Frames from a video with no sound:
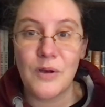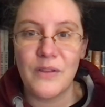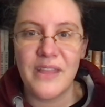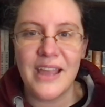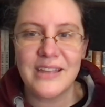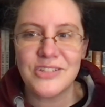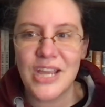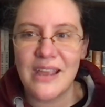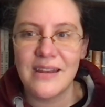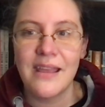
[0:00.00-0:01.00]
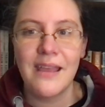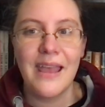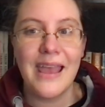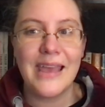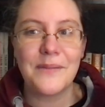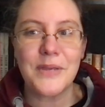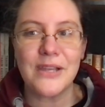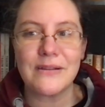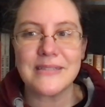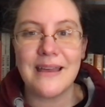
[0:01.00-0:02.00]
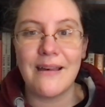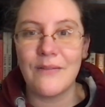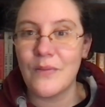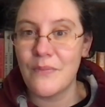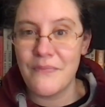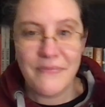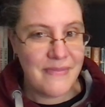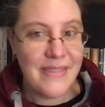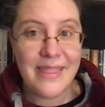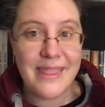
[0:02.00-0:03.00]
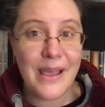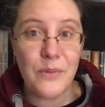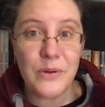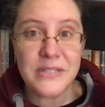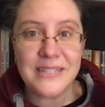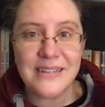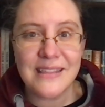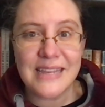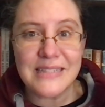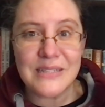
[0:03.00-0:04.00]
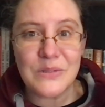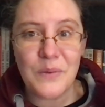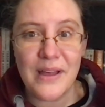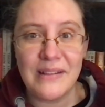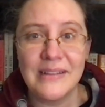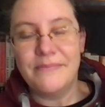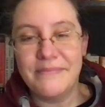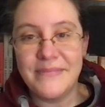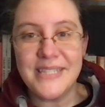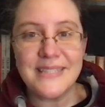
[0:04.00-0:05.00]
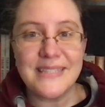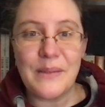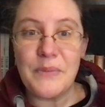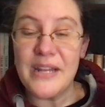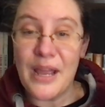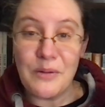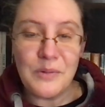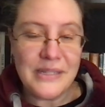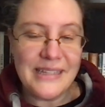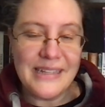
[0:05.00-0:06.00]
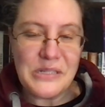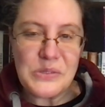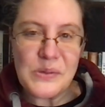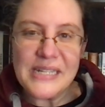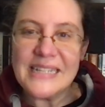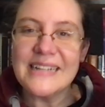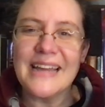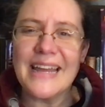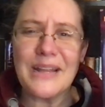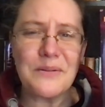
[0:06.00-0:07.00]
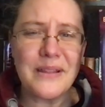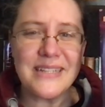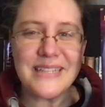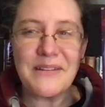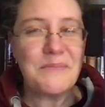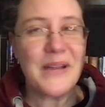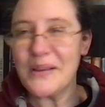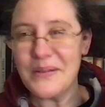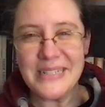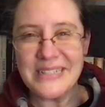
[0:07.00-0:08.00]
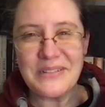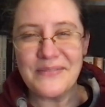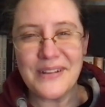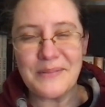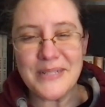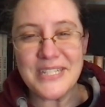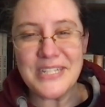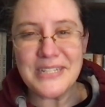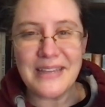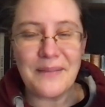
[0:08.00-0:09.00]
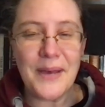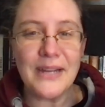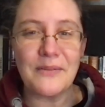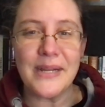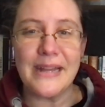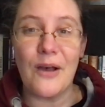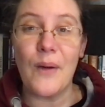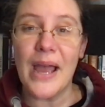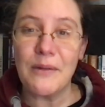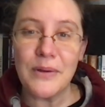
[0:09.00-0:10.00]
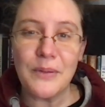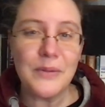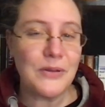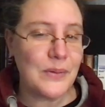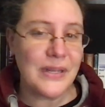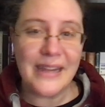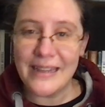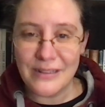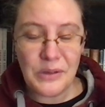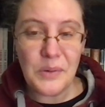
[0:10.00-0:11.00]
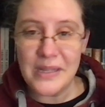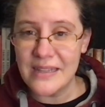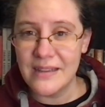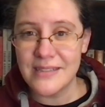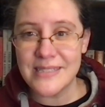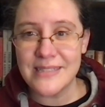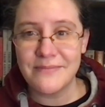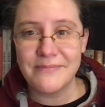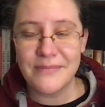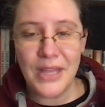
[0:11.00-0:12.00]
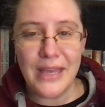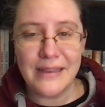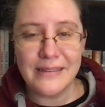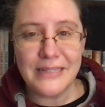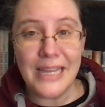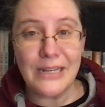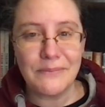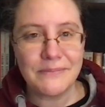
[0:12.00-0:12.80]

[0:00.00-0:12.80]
called the High Chain, and I'm curious how that works into things as well. This is something I really enjoyed, and I realize I'm not going into very much detail about it right now. I will be doing a new release and